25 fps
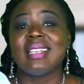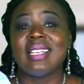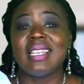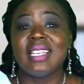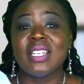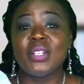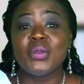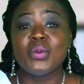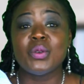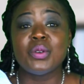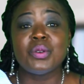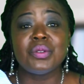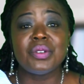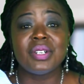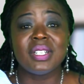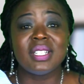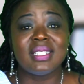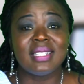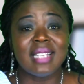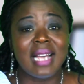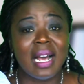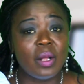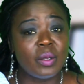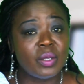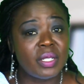it will
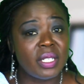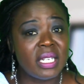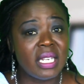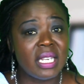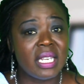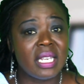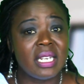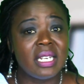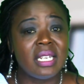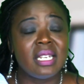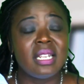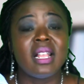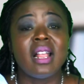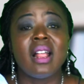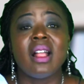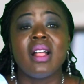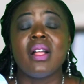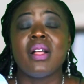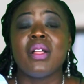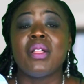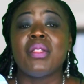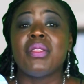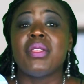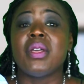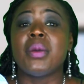result in
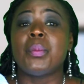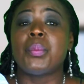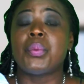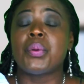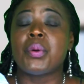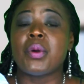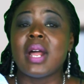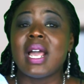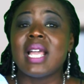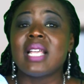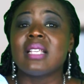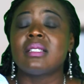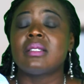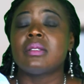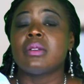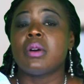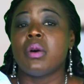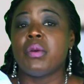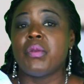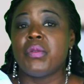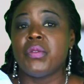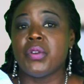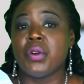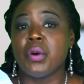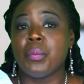the price
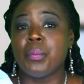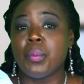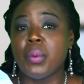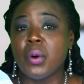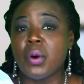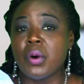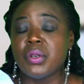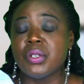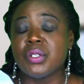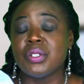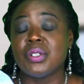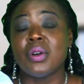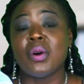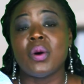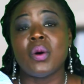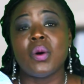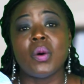of your bond